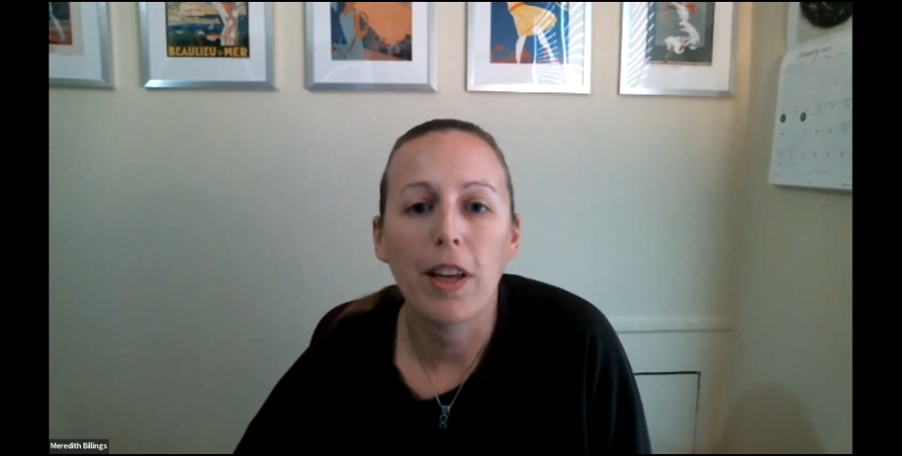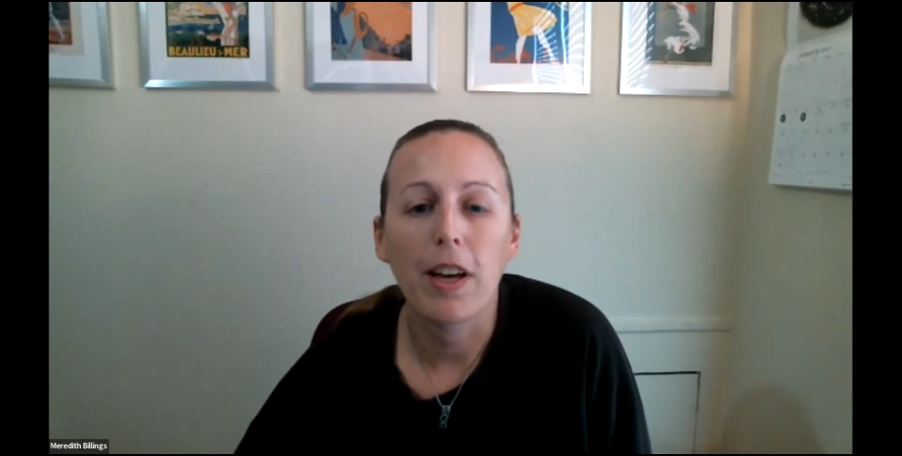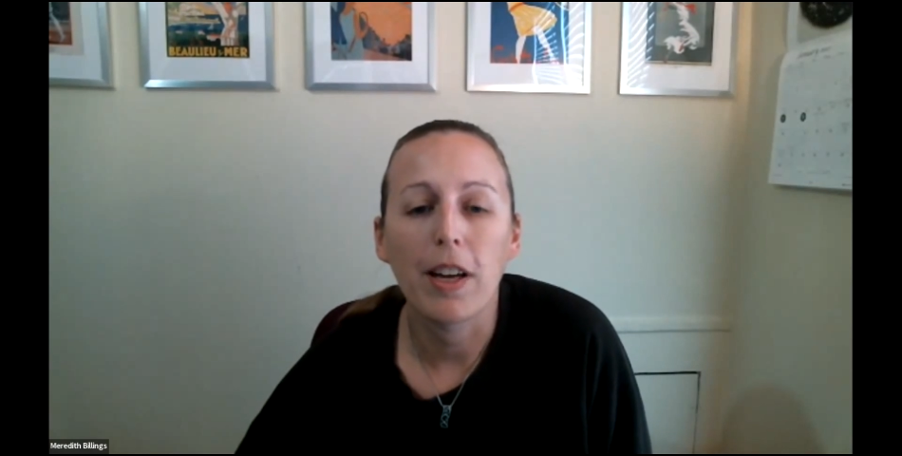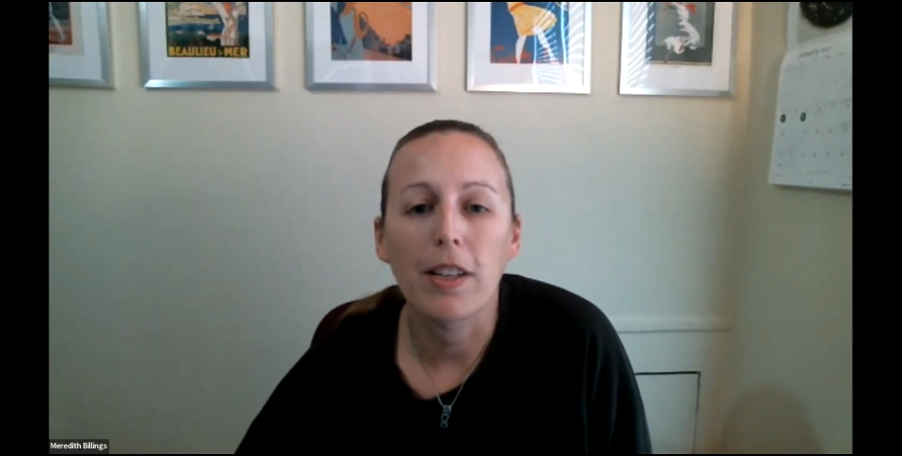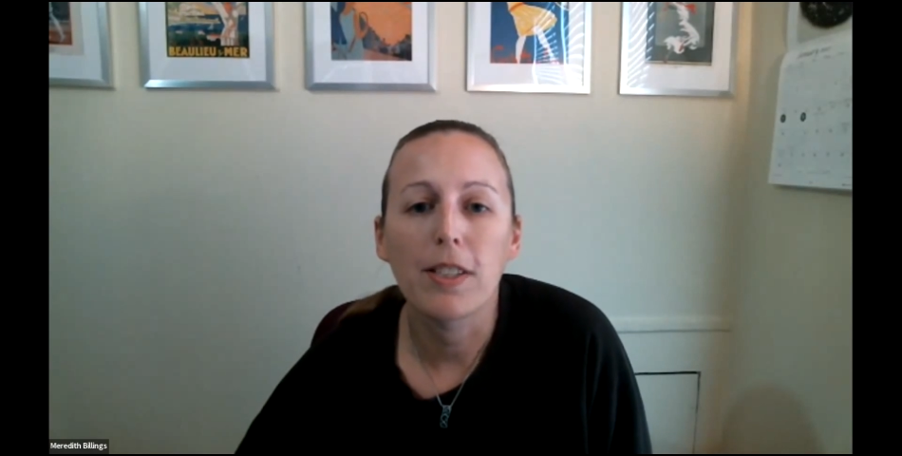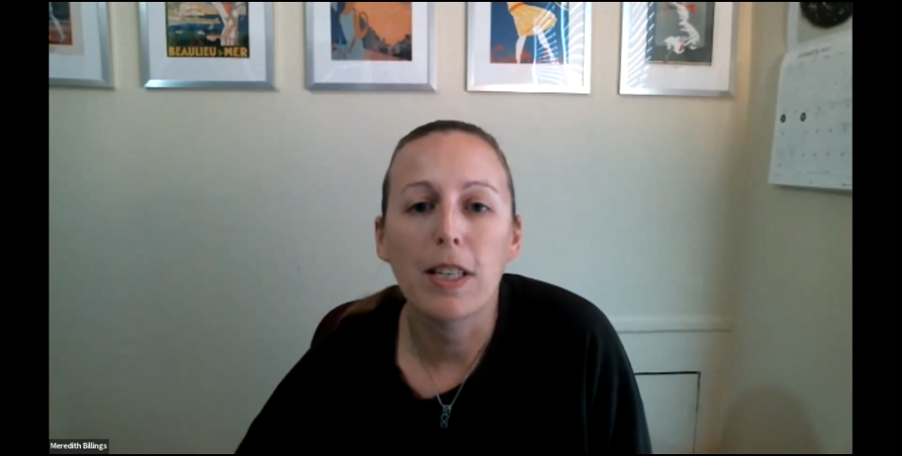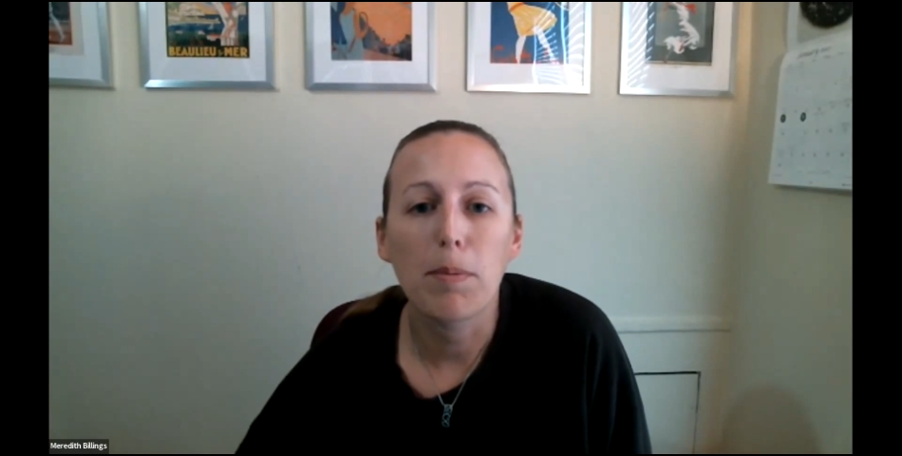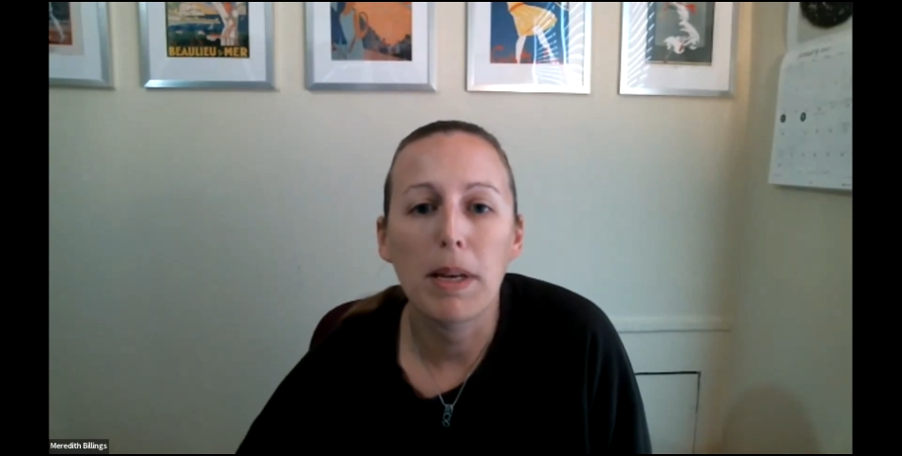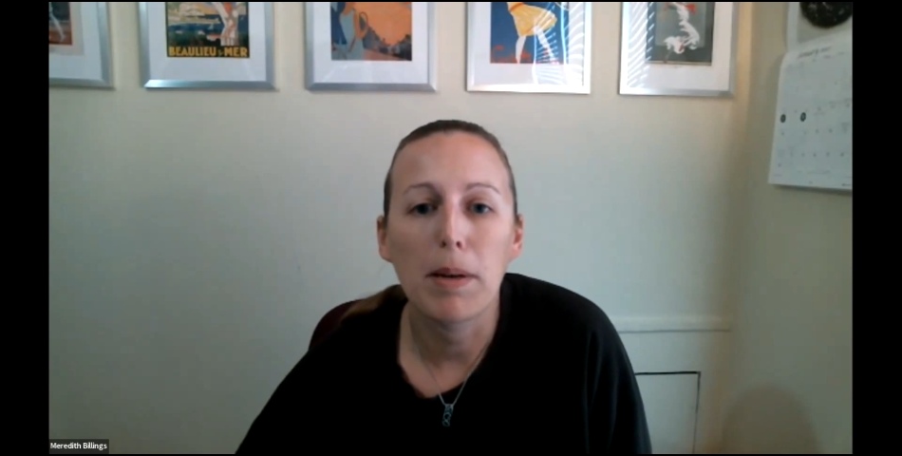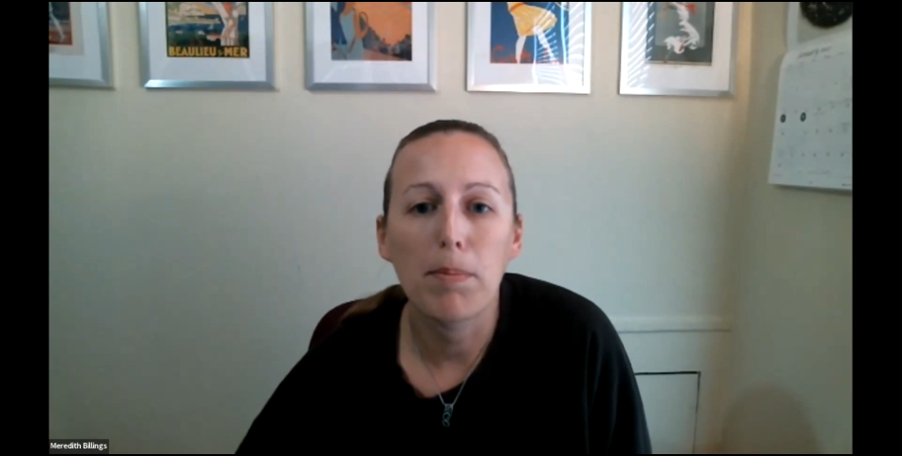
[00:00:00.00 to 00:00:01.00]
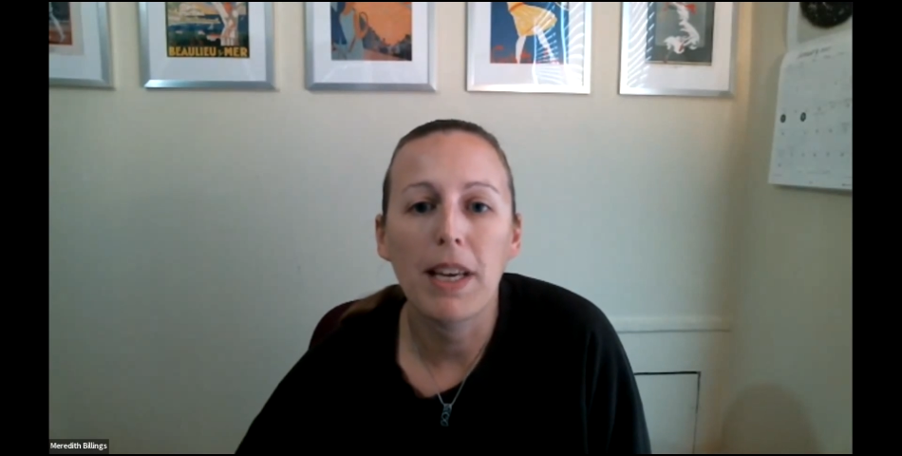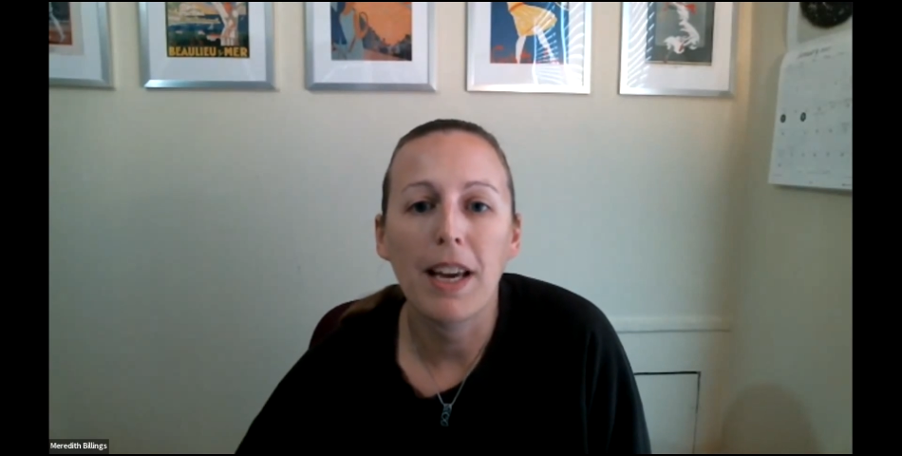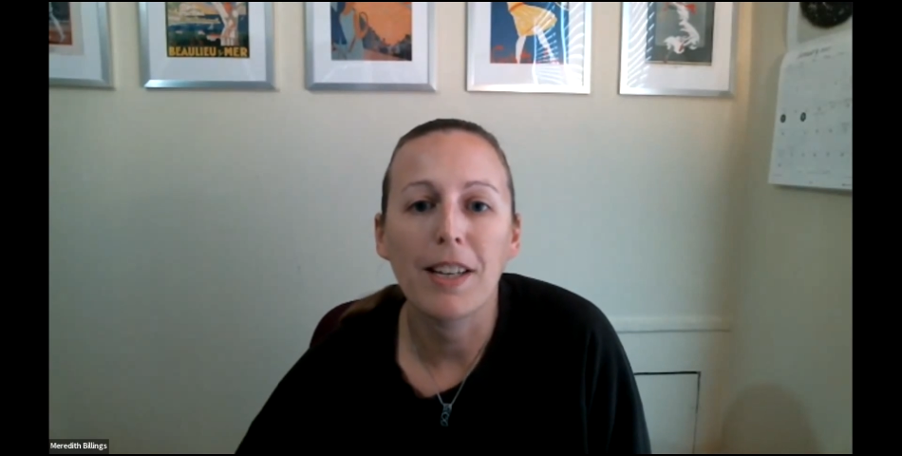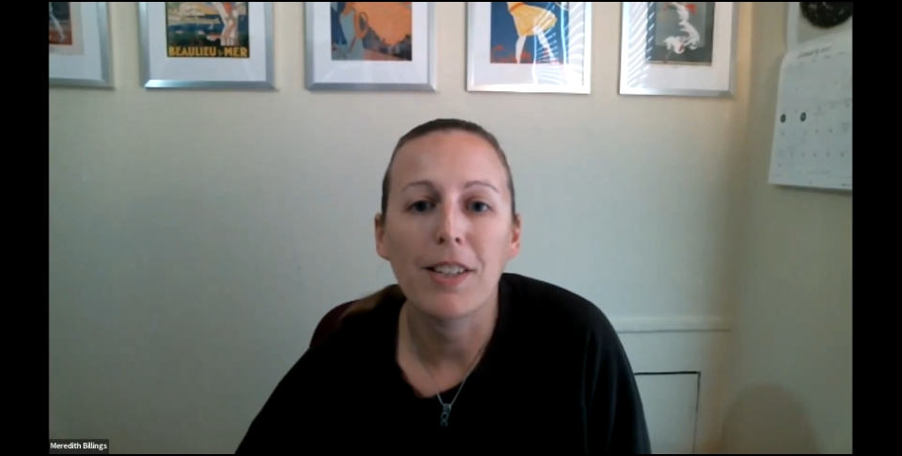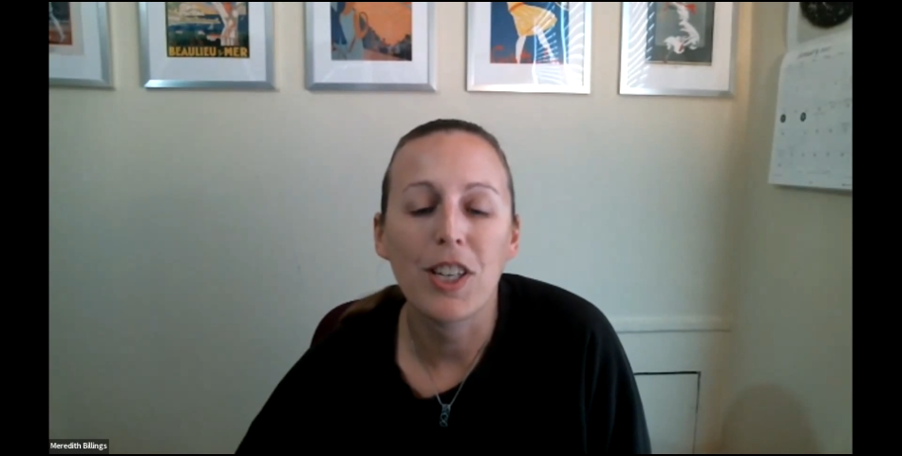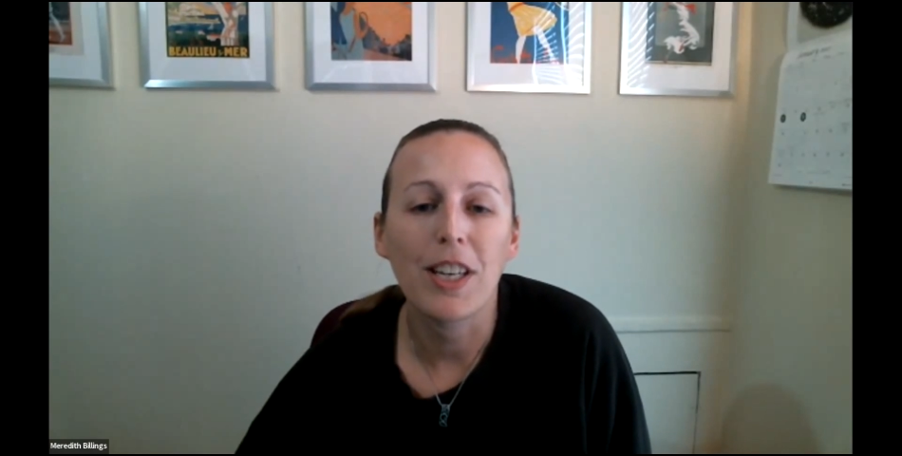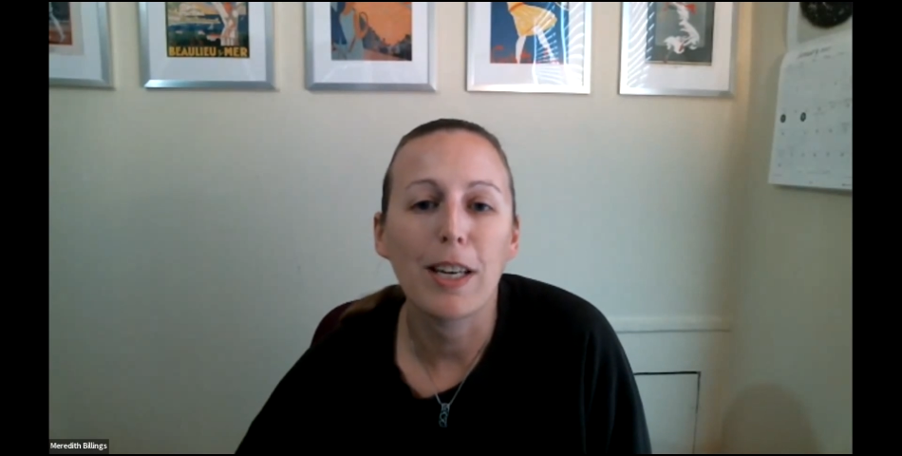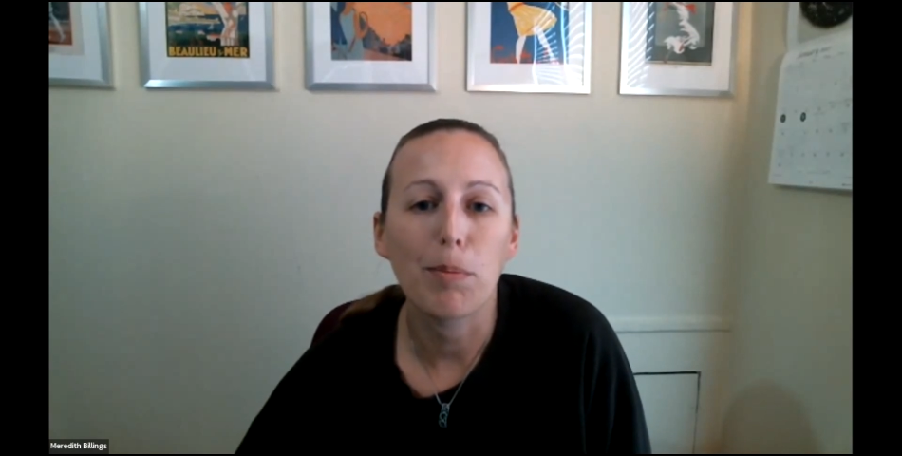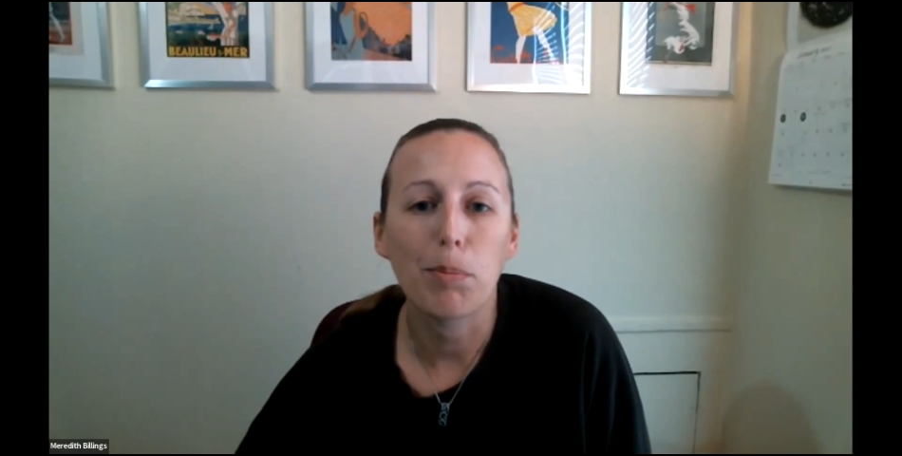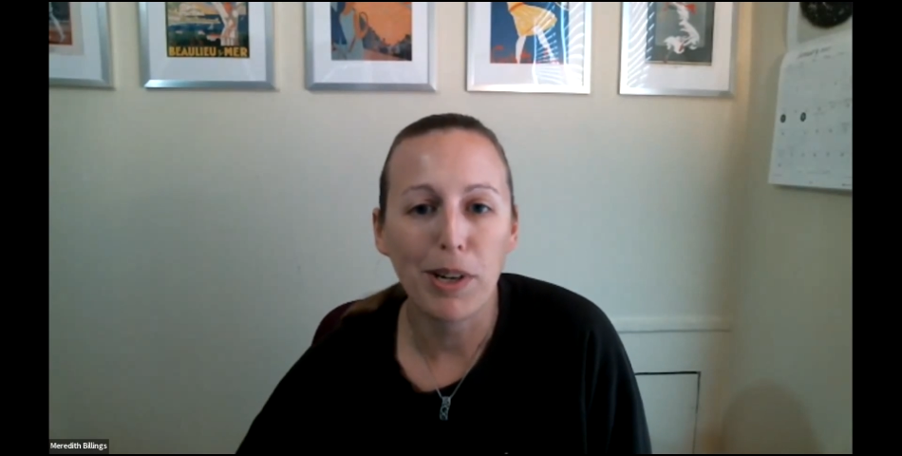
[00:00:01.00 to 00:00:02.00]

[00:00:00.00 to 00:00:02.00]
the CPPHE